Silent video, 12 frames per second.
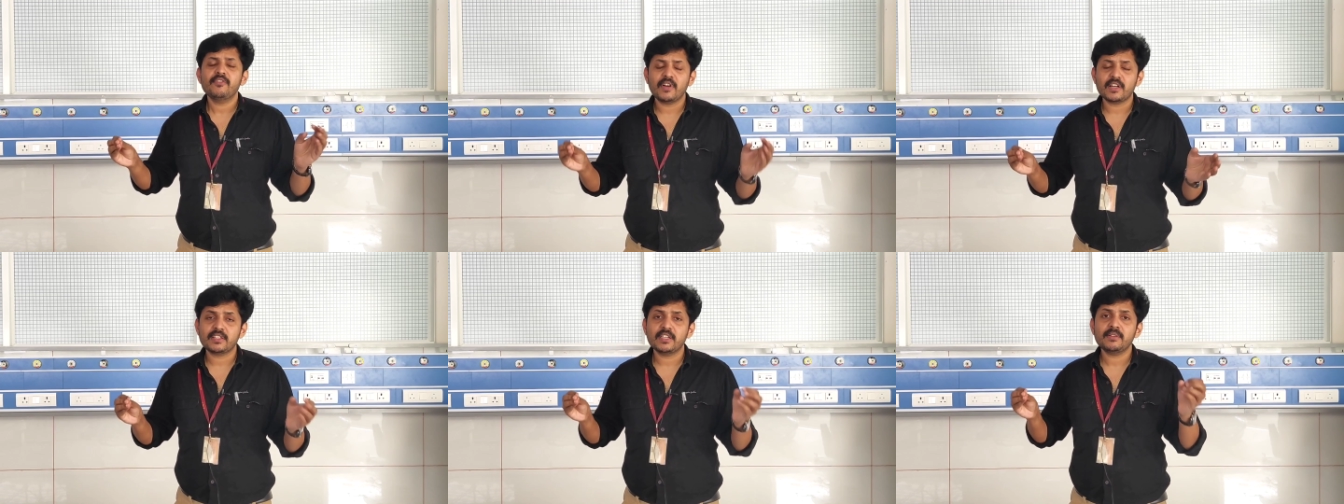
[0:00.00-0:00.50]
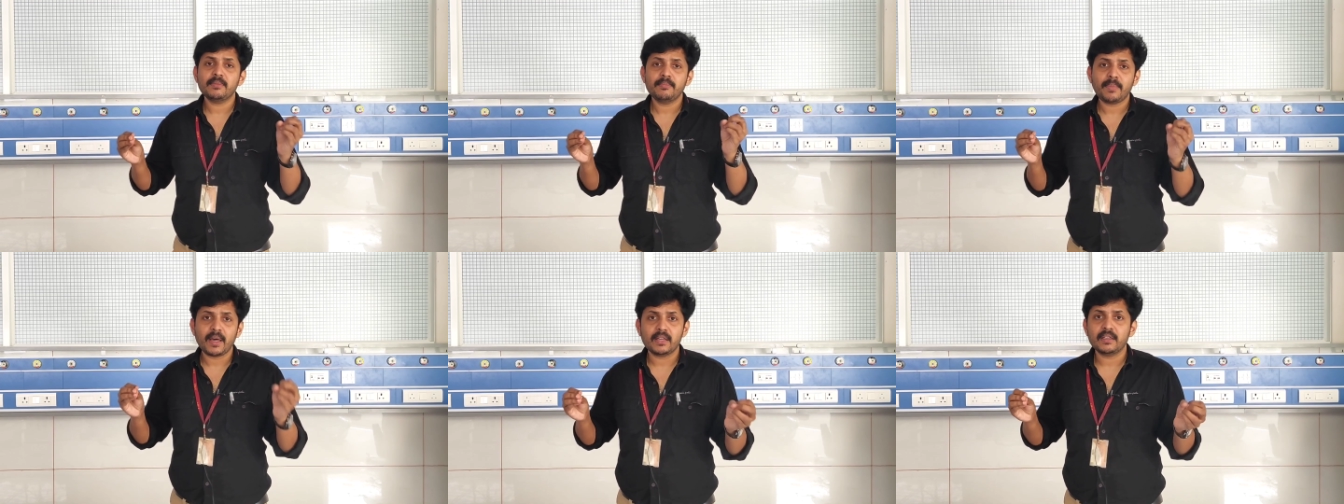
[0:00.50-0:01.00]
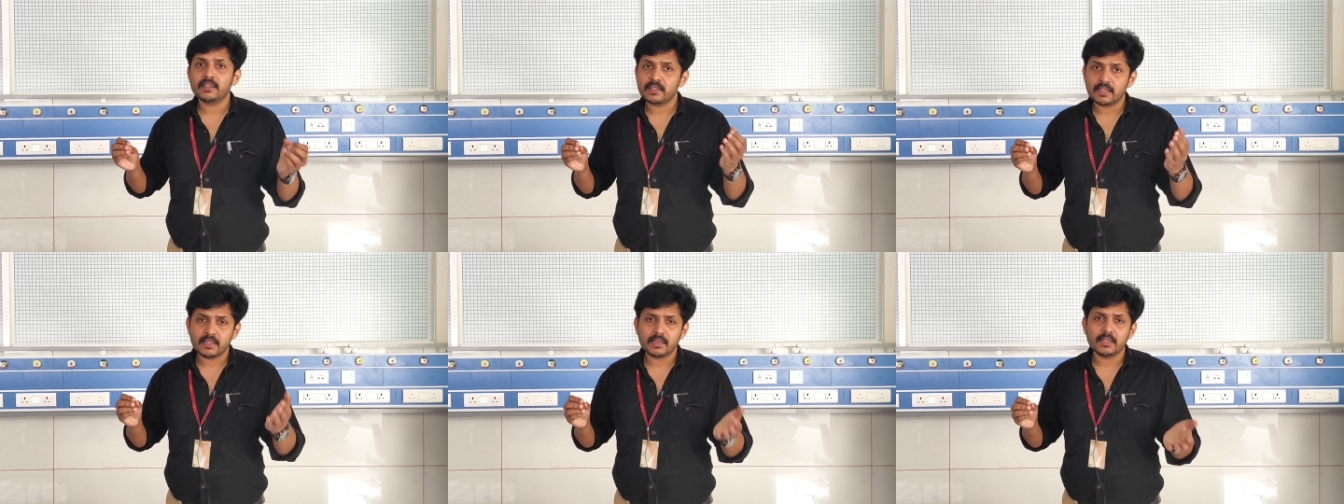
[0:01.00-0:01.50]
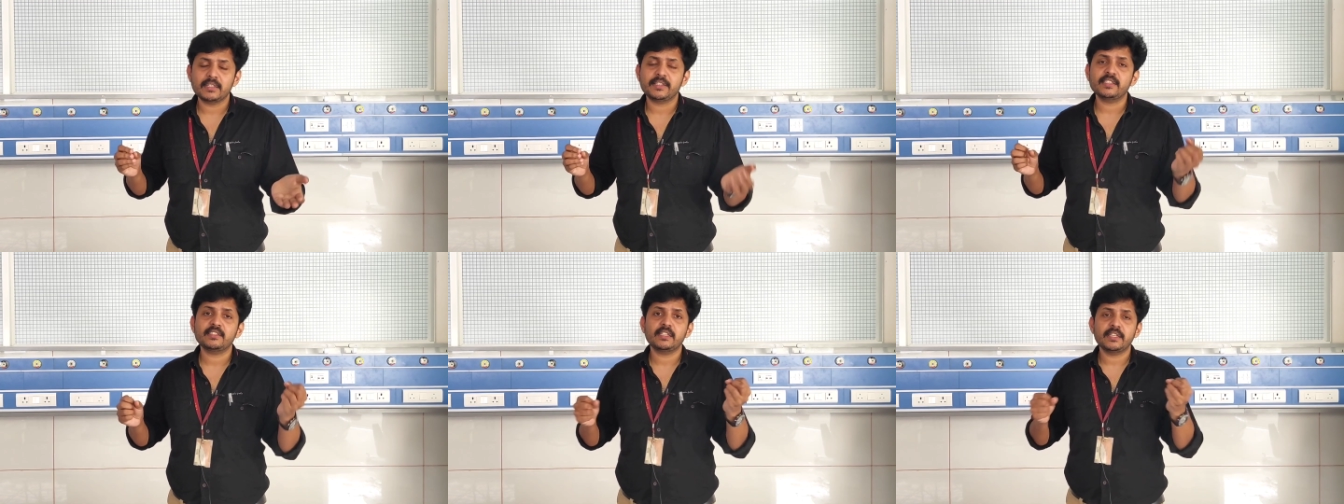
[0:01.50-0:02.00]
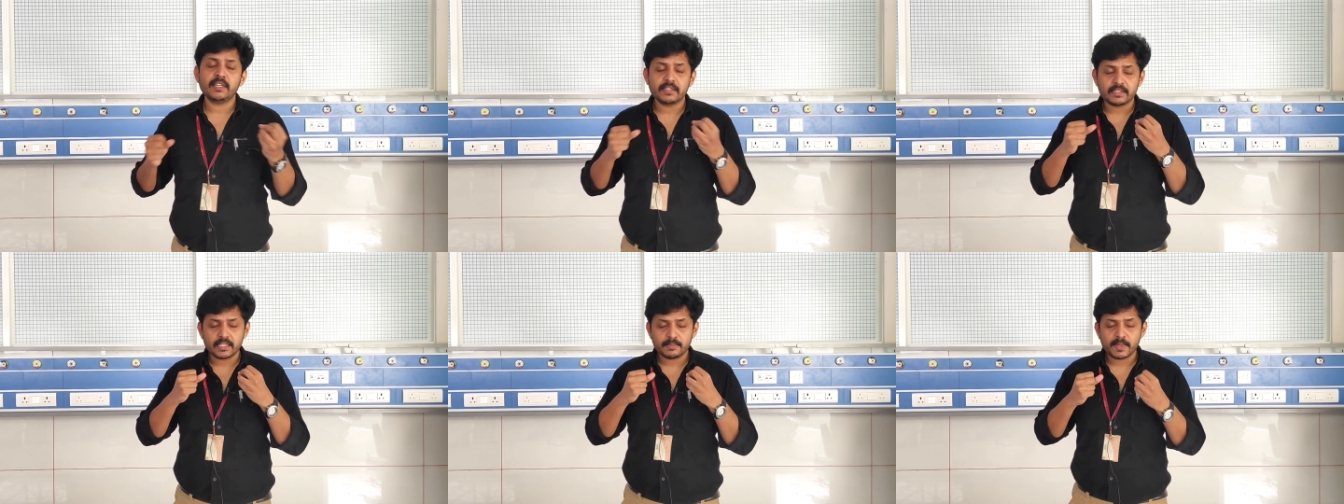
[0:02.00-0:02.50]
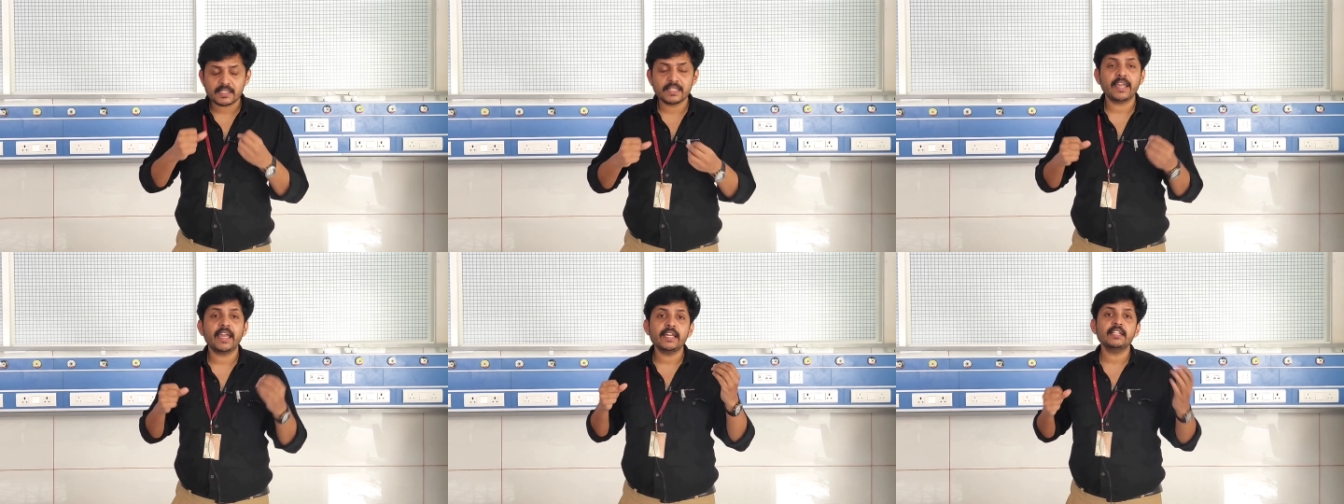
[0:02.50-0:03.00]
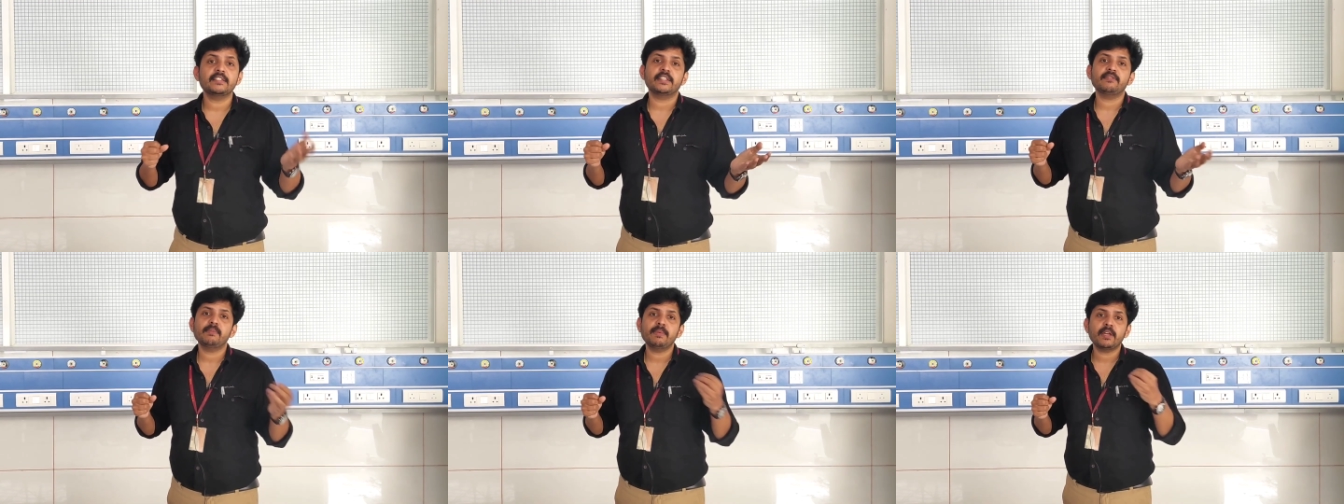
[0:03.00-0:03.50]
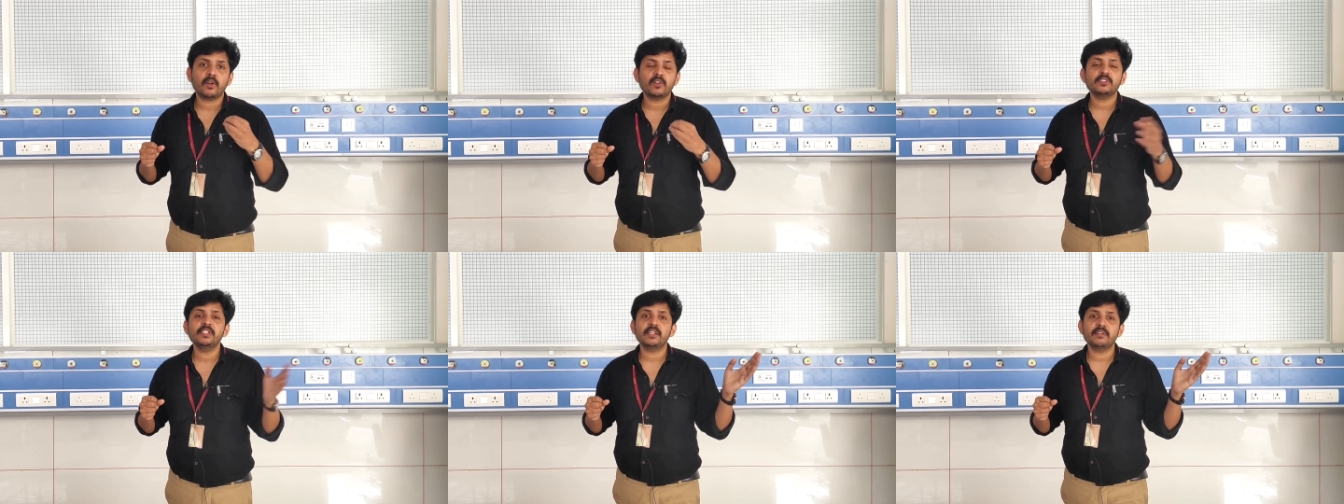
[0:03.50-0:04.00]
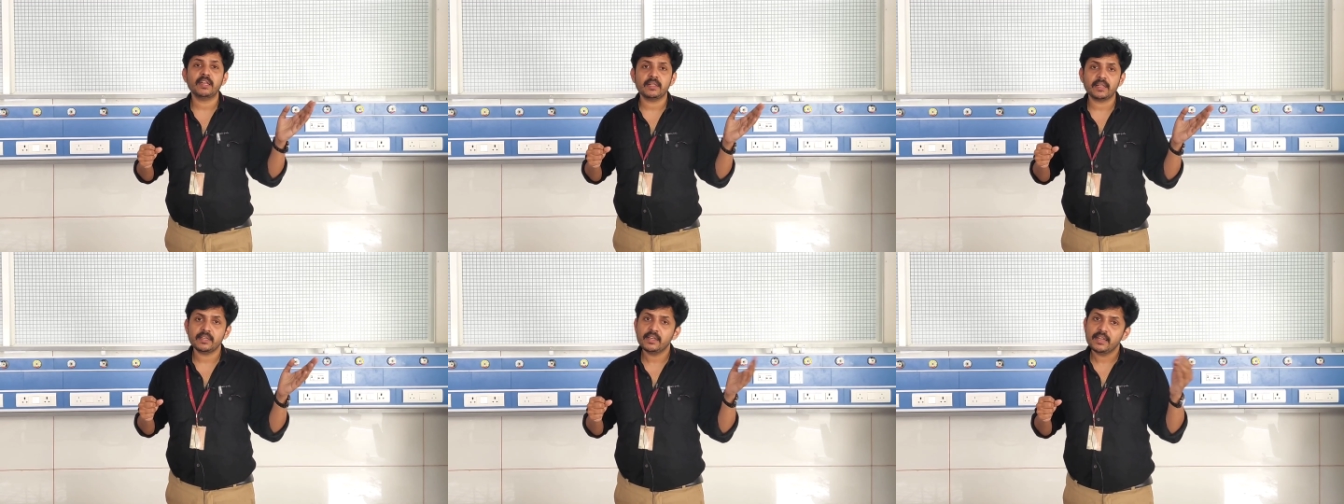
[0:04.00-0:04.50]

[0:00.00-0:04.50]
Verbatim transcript: function uh, tests, especially ALT will be grossly uh,